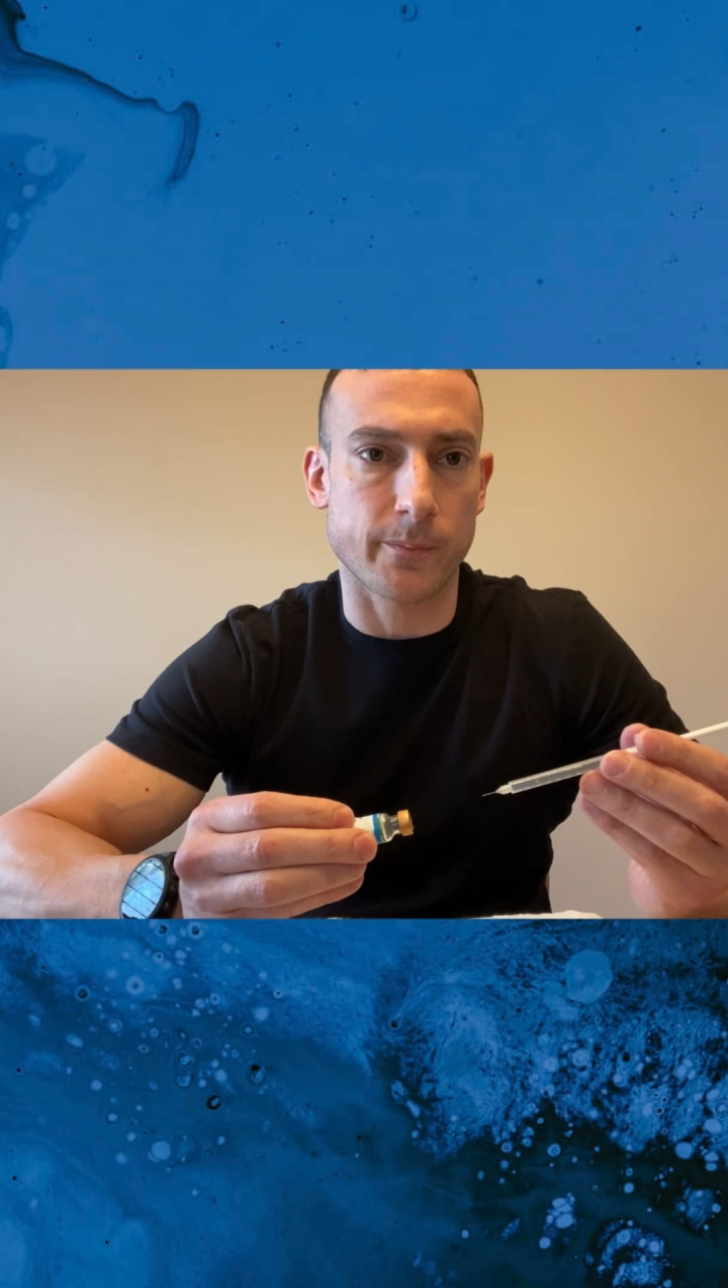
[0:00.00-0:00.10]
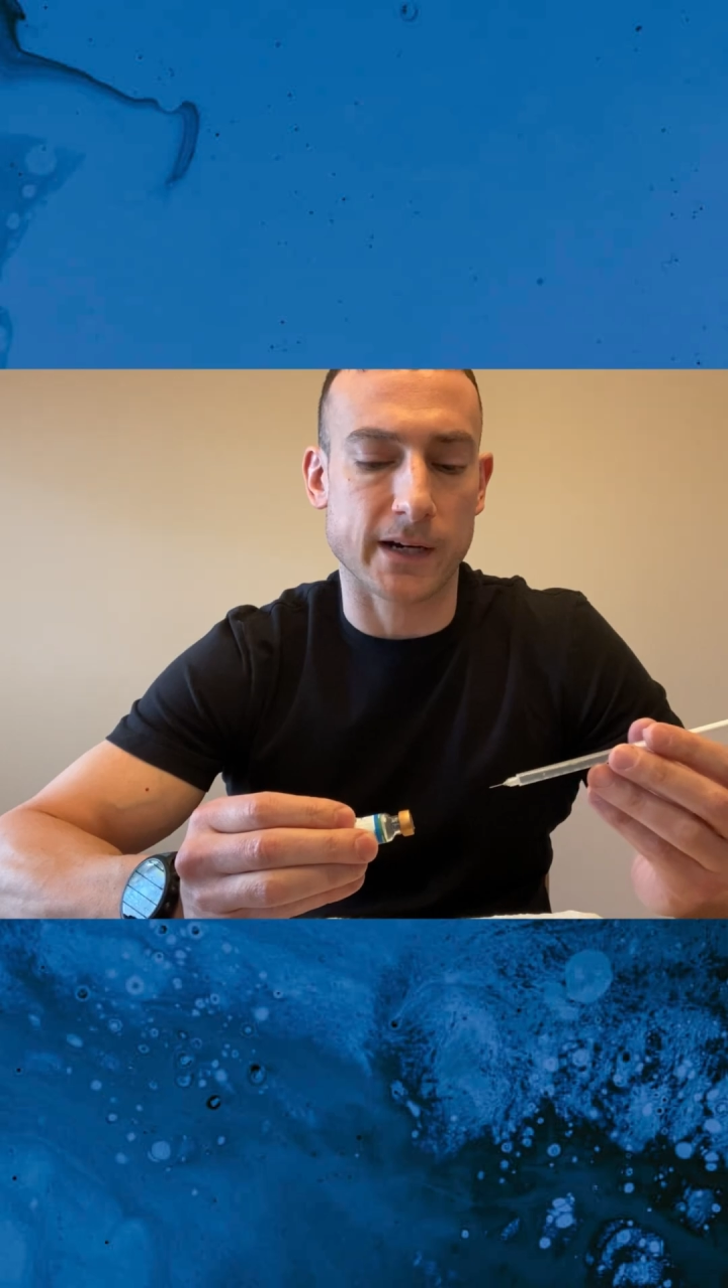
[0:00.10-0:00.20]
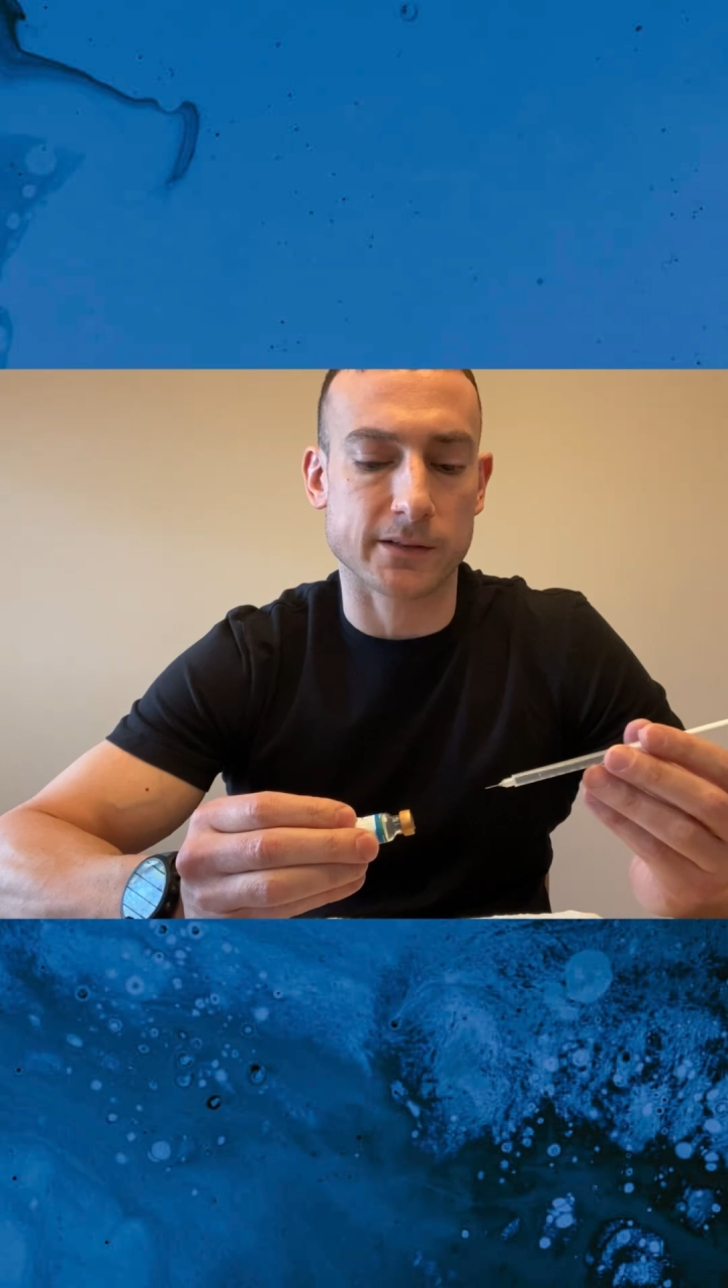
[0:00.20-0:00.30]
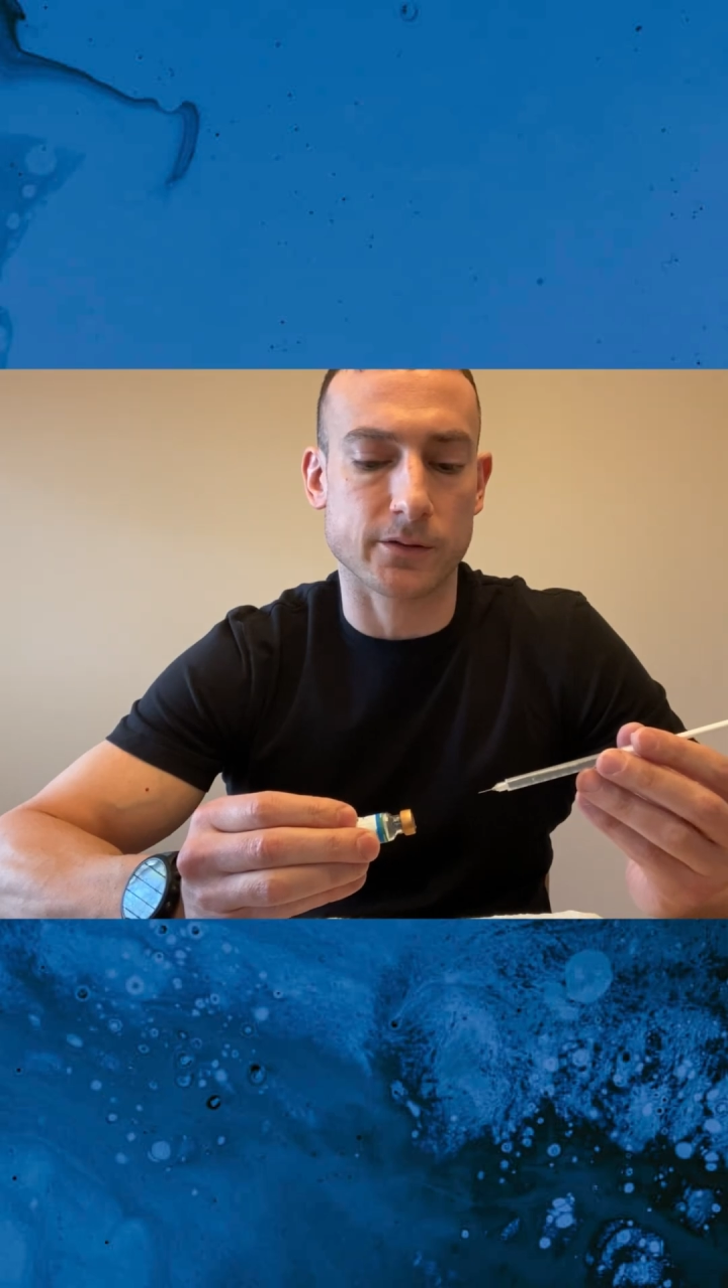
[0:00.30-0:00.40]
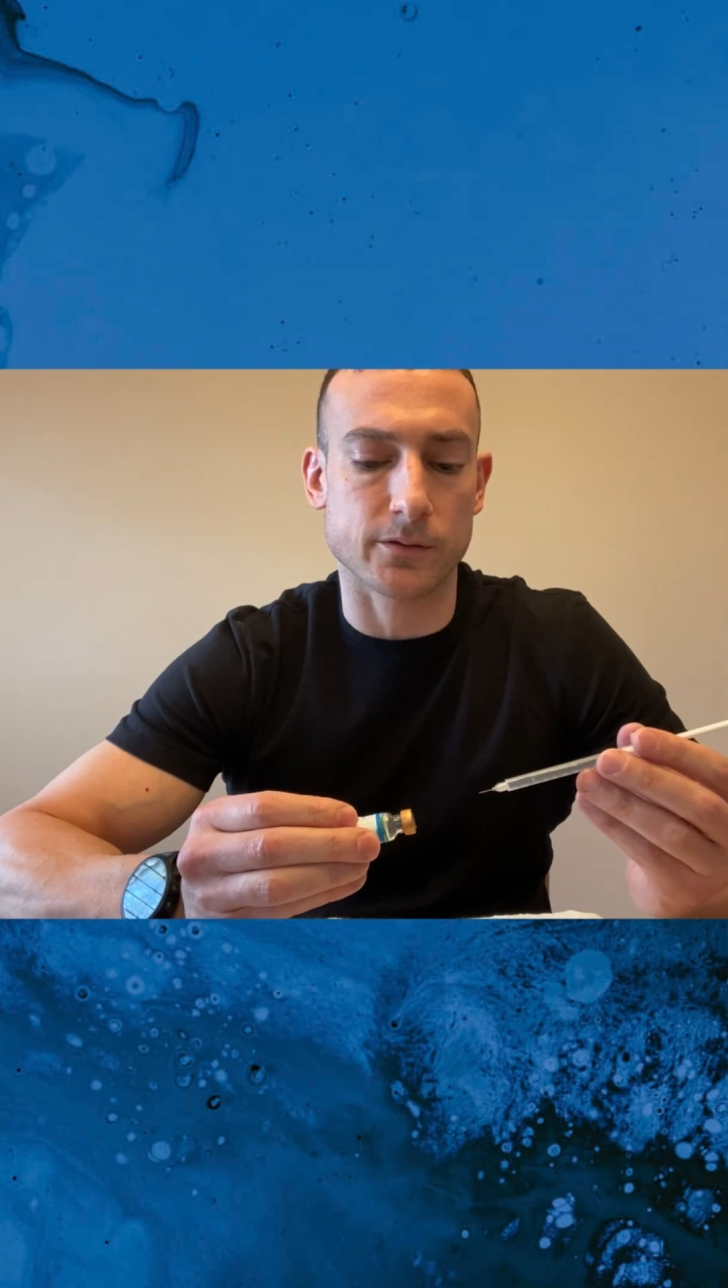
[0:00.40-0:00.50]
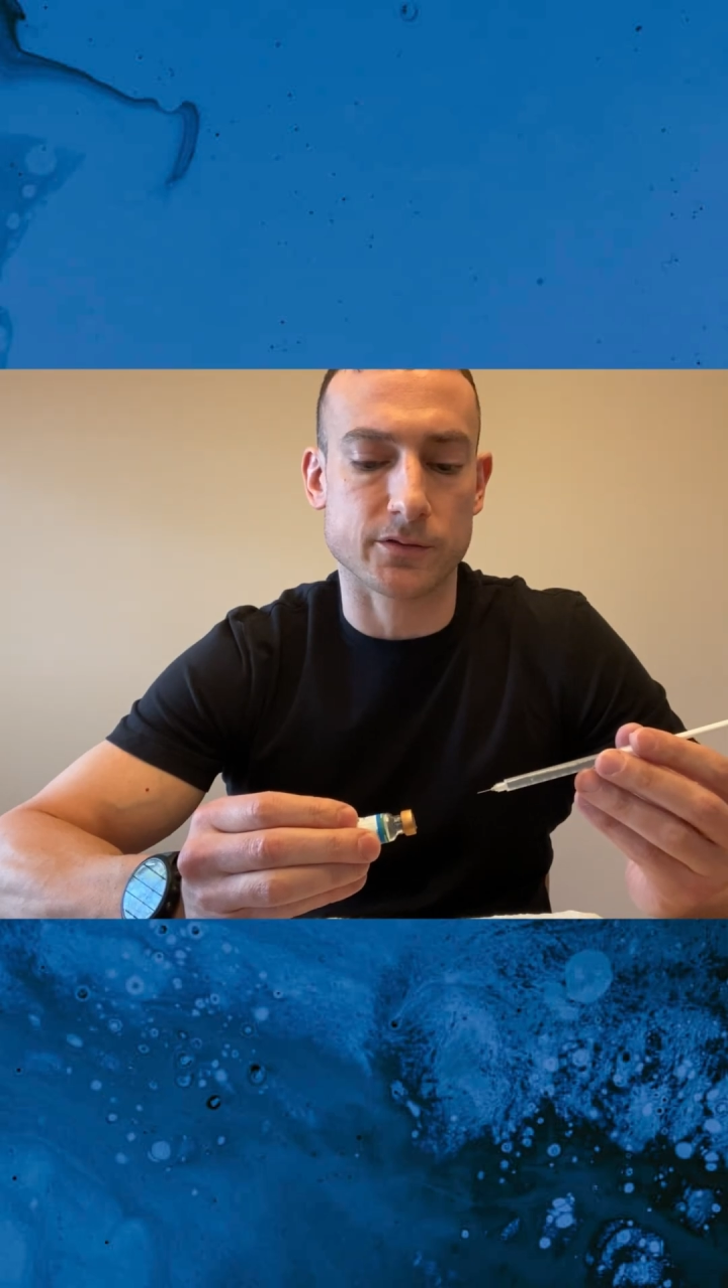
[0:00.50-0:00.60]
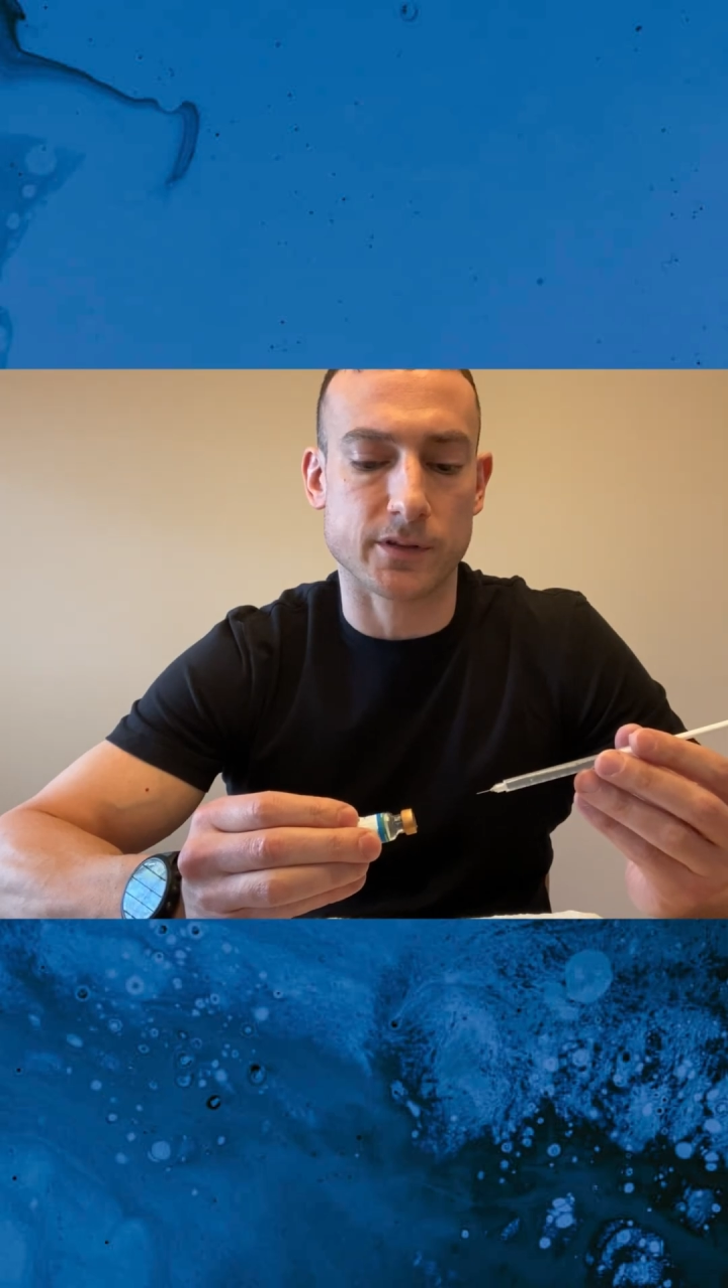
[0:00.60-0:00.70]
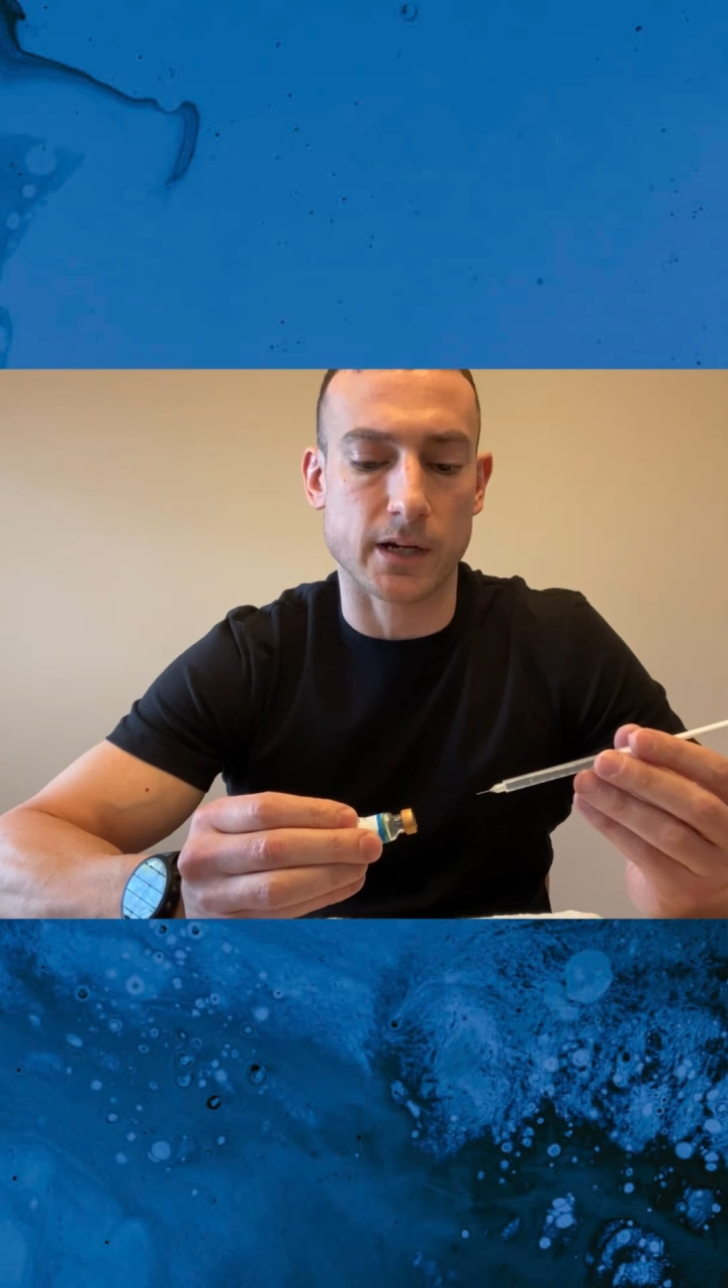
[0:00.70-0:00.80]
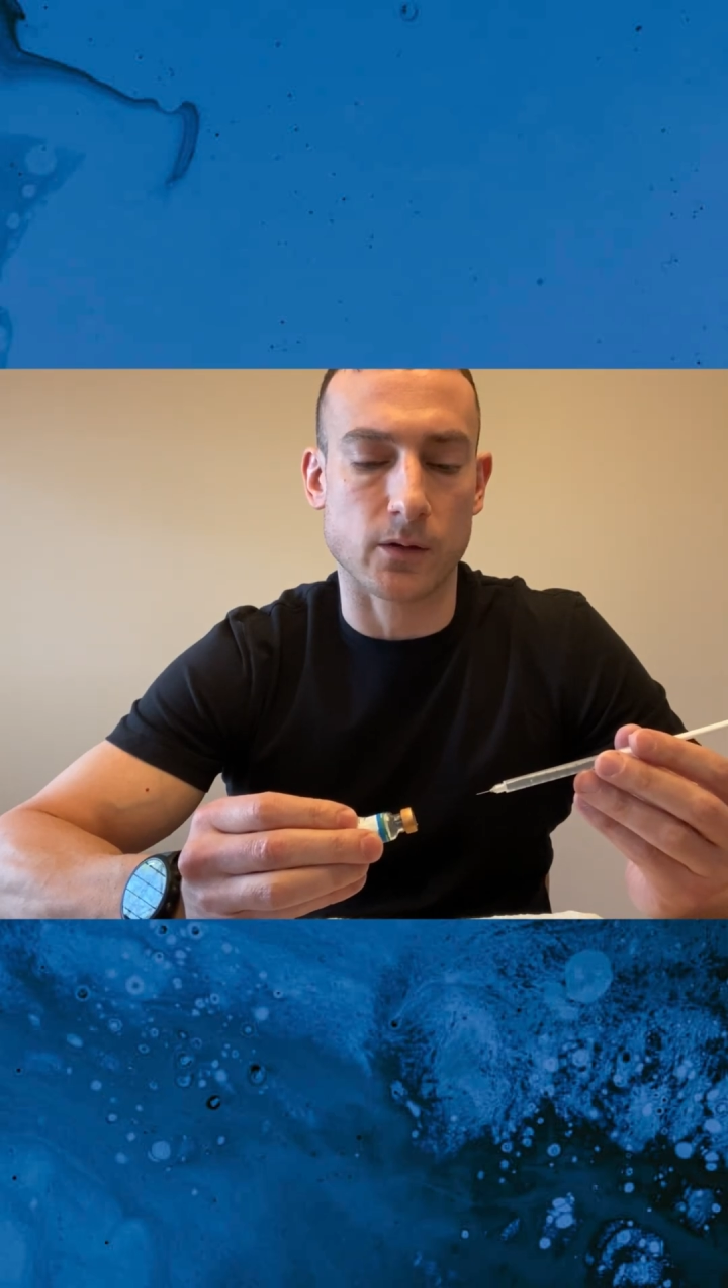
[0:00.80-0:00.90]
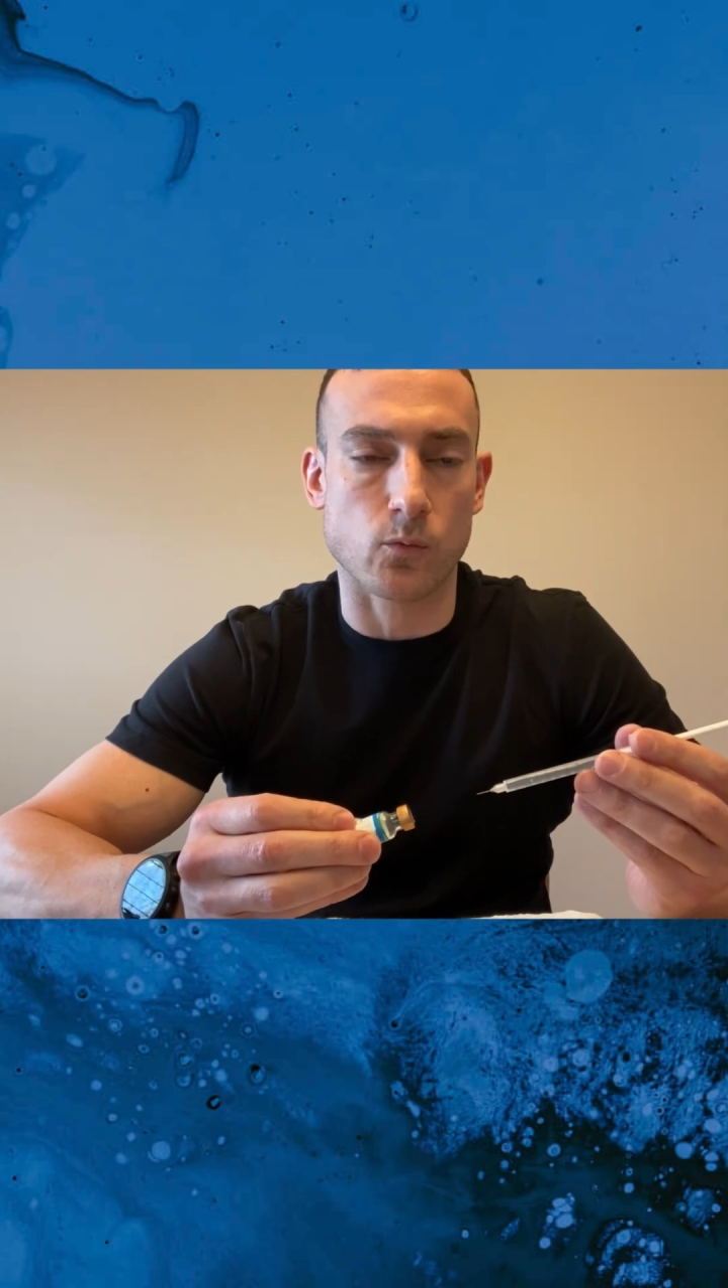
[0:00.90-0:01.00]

bacteriostatic